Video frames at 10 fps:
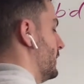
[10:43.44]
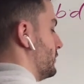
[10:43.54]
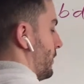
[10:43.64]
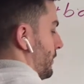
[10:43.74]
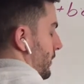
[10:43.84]

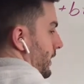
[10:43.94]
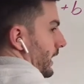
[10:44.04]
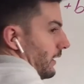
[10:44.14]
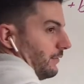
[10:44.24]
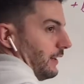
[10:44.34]
So I'll do the
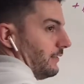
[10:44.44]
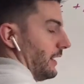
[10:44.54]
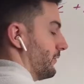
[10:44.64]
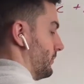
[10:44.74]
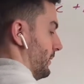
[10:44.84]
negative 5
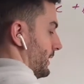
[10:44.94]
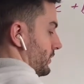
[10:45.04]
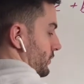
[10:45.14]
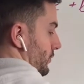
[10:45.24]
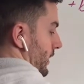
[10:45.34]
after, but let's
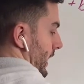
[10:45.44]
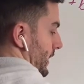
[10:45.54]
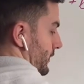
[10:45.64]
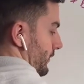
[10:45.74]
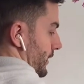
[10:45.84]
just do the
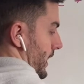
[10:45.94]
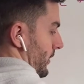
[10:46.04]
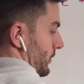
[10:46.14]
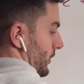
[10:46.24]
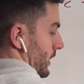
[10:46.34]
x for
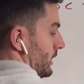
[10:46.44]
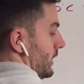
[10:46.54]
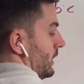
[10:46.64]
now. Okay?